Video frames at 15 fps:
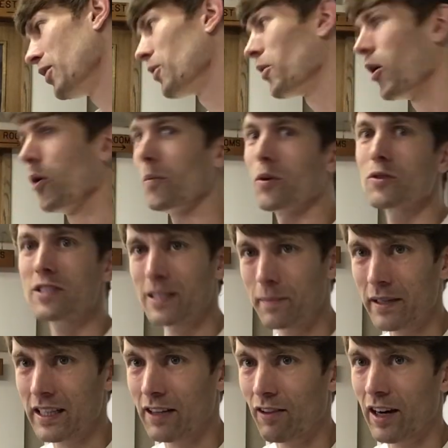almost
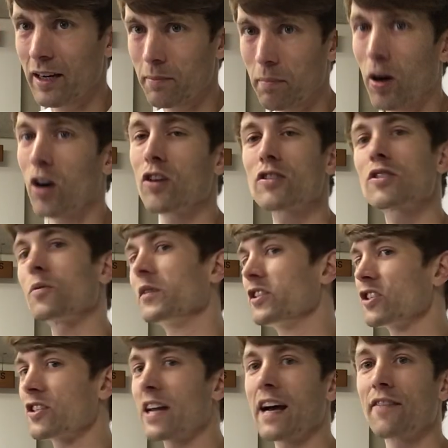seemingly random parts, we
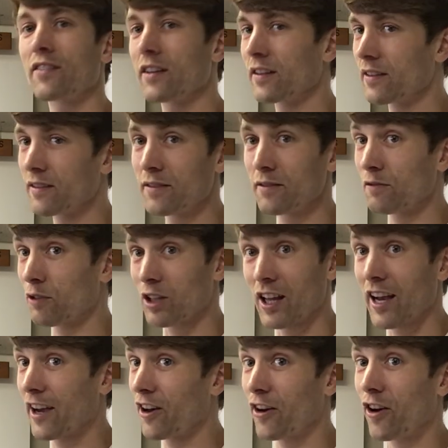just have to
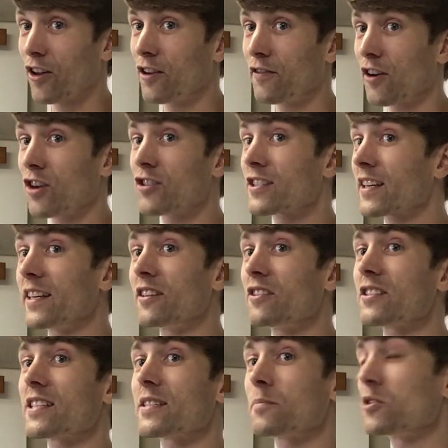rely on all of our
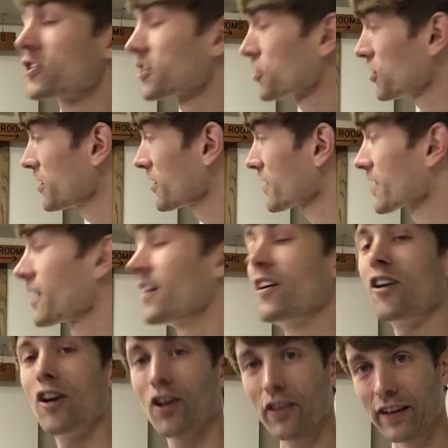skills as musicians,
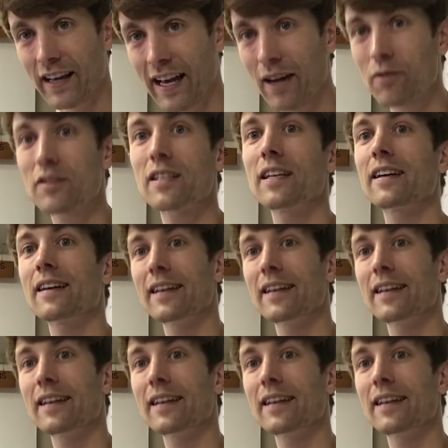all the counting,